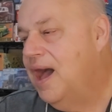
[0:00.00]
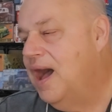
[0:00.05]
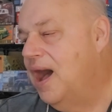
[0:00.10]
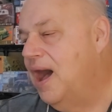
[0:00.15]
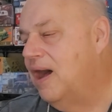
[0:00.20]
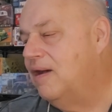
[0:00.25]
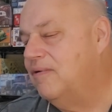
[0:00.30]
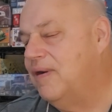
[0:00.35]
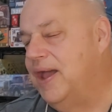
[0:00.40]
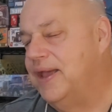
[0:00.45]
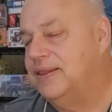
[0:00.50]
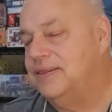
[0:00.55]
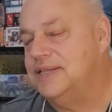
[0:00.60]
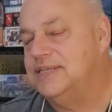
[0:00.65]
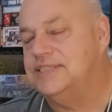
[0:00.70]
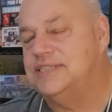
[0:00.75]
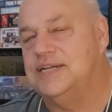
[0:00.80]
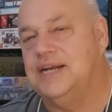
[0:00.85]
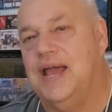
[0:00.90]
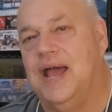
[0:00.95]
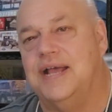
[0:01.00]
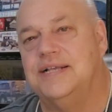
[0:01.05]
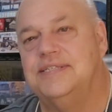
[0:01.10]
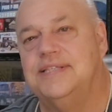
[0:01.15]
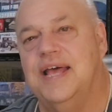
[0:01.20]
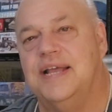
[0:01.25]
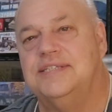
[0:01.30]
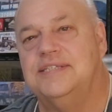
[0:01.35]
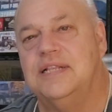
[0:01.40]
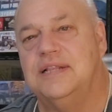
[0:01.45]
All right, listen, guys,
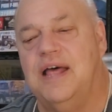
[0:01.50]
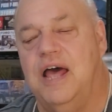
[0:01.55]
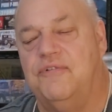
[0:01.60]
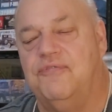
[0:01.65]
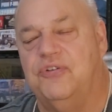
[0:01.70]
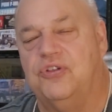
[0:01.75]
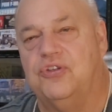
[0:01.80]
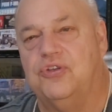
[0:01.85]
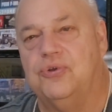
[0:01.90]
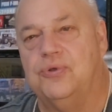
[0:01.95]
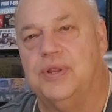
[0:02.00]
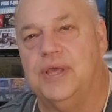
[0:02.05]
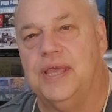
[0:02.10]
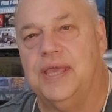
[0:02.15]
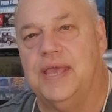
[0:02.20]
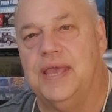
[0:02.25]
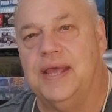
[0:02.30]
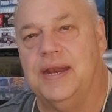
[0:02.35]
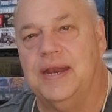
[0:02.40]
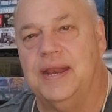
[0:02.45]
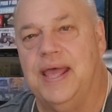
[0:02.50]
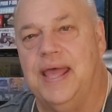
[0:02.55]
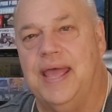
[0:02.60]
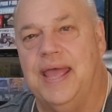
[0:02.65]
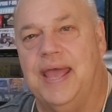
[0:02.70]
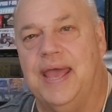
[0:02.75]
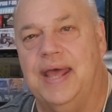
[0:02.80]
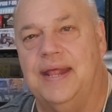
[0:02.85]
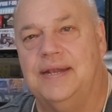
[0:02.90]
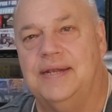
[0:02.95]
thanks a lot for tuning in,
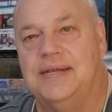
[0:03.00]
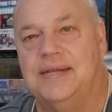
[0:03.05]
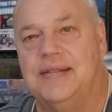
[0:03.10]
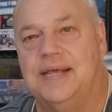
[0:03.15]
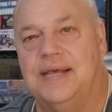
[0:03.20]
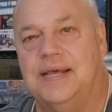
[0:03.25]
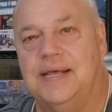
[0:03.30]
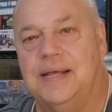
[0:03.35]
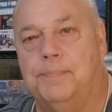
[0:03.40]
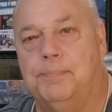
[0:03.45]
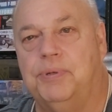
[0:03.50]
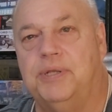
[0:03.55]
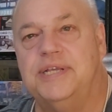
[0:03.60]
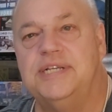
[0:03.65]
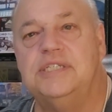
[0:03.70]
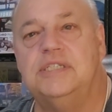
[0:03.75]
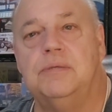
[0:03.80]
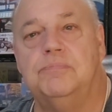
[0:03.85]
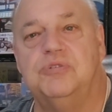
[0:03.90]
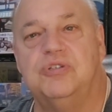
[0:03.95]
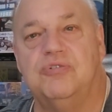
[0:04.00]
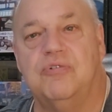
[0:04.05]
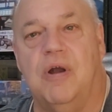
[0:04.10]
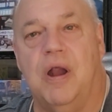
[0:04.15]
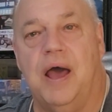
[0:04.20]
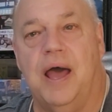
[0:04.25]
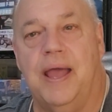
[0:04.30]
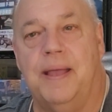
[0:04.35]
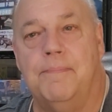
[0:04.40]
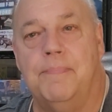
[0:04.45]
and please
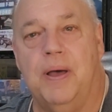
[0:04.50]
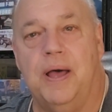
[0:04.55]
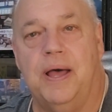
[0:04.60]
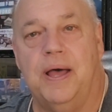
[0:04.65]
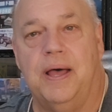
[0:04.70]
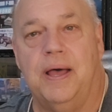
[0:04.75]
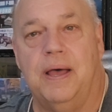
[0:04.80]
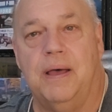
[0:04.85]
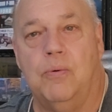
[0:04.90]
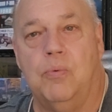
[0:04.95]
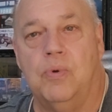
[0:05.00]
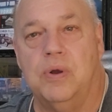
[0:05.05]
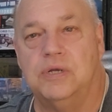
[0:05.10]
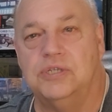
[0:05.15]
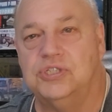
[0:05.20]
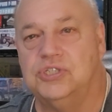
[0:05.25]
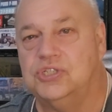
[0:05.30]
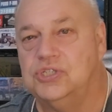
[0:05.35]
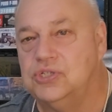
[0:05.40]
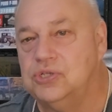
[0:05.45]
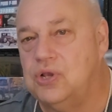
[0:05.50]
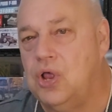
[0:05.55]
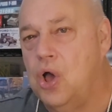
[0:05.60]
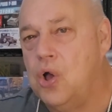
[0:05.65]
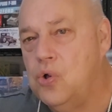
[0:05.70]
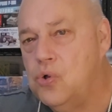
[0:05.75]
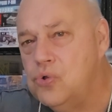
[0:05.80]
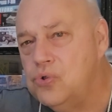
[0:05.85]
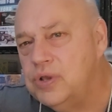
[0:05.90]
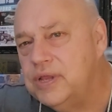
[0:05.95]
subscribe. We're
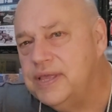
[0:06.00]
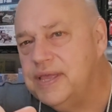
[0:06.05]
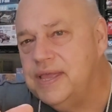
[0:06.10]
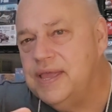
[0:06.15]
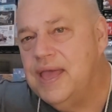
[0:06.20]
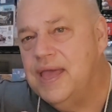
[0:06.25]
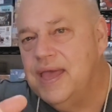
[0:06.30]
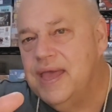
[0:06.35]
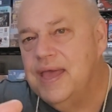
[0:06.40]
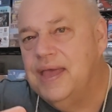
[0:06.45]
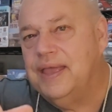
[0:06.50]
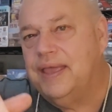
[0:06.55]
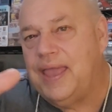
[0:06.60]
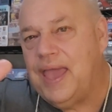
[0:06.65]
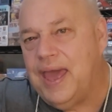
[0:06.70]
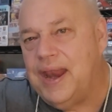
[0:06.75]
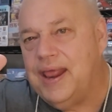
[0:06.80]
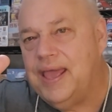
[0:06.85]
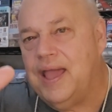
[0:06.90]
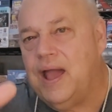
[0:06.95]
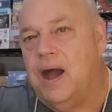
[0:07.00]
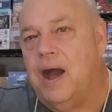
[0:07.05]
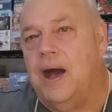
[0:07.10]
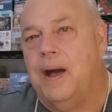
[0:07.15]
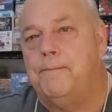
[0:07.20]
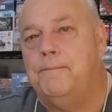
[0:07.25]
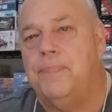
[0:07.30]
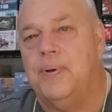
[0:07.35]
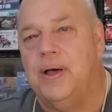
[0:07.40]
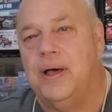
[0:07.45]
slowly getting
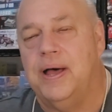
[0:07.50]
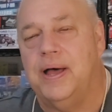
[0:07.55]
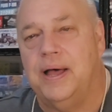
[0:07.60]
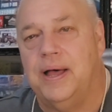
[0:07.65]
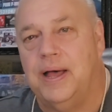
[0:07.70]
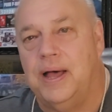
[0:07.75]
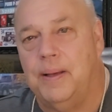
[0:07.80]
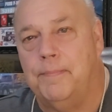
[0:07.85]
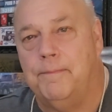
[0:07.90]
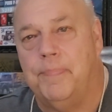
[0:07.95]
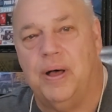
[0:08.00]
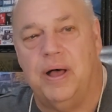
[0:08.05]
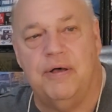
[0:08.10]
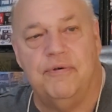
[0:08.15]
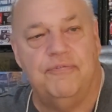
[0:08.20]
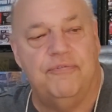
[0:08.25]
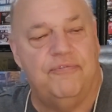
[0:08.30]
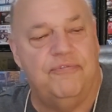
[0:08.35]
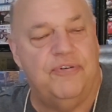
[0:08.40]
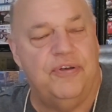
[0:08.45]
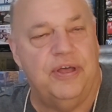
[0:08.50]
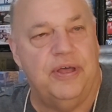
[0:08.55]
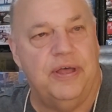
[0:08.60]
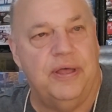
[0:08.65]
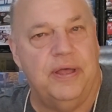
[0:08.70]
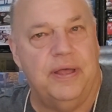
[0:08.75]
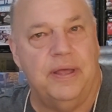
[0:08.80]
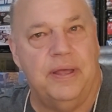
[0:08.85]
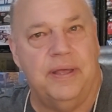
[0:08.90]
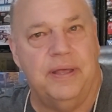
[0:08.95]
up above,
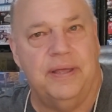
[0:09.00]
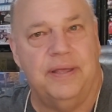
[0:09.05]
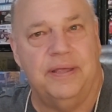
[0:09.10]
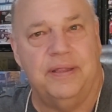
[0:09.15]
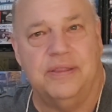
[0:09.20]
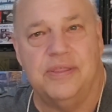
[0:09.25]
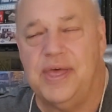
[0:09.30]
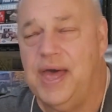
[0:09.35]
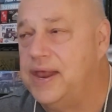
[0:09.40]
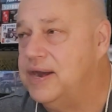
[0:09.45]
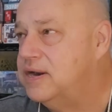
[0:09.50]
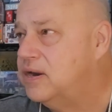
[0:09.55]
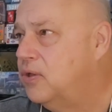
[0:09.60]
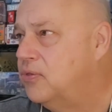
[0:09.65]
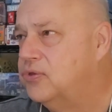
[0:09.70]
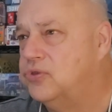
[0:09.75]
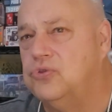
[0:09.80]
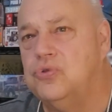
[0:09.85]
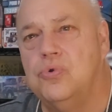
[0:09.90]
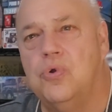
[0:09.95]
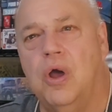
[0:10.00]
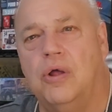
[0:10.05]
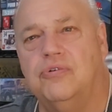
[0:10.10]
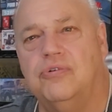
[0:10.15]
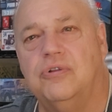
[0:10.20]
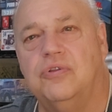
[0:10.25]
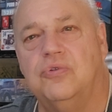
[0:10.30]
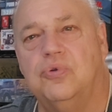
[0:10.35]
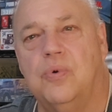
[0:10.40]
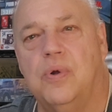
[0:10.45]
I don't know, the
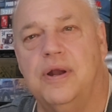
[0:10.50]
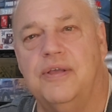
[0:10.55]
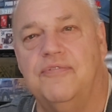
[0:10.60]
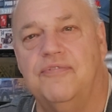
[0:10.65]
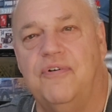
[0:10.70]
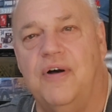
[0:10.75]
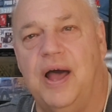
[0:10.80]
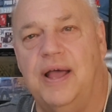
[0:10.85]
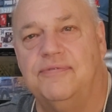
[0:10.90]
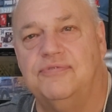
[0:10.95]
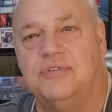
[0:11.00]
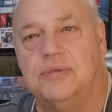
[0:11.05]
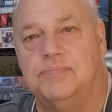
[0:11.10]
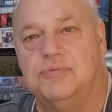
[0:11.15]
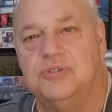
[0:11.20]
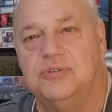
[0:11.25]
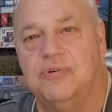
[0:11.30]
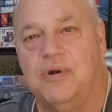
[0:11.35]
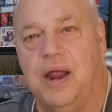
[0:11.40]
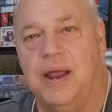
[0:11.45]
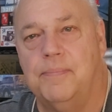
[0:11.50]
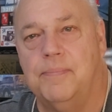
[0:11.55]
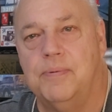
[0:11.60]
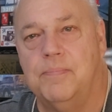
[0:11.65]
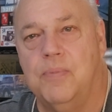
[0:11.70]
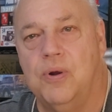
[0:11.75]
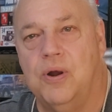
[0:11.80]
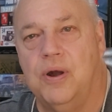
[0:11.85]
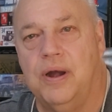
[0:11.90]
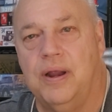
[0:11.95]
225 subscriber
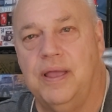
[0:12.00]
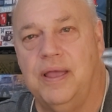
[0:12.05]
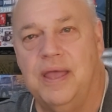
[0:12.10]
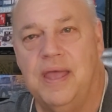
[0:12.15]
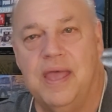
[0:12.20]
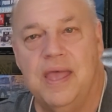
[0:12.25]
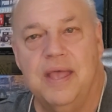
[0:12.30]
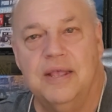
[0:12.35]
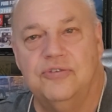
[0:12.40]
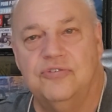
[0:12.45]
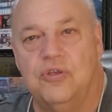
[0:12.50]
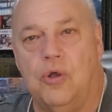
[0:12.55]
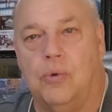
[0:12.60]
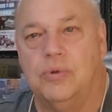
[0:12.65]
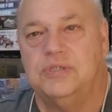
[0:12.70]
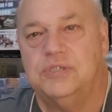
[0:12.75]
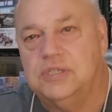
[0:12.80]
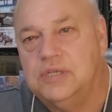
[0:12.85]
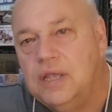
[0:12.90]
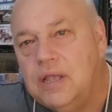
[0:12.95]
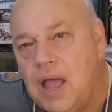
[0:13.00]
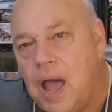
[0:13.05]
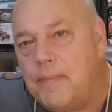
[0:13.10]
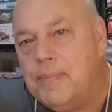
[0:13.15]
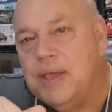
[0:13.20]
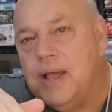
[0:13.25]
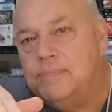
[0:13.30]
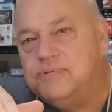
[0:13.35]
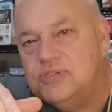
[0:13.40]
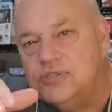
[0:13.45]
mark. So it's
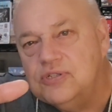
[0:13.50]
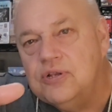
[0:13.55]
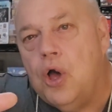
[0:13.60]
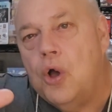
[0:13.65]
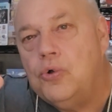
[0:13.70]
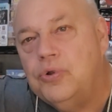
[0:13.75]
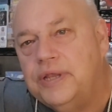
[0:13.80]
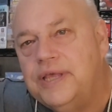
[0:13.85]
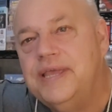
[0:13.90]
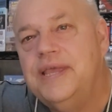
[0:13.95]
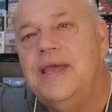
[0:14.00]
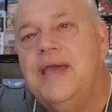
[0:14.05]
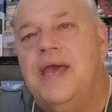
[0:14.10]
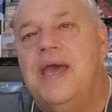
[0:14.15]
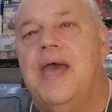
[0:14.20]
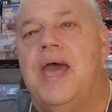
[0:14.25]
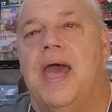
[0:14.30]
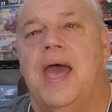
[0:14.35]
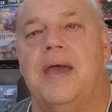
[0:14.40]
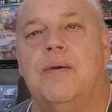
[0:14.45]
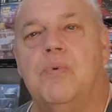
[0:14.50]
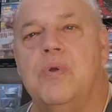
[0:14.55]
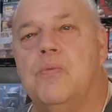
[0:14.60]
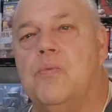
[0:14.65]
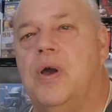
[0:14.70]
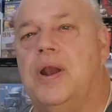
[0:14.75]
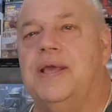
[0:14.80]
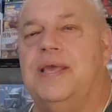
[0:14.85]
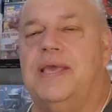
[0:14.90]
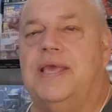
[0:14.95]
coming up slowly, and we
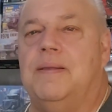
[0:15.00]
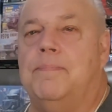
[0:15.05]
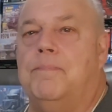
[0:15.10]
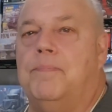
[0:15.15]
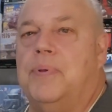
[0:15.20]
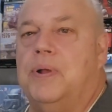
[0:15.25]
want to keep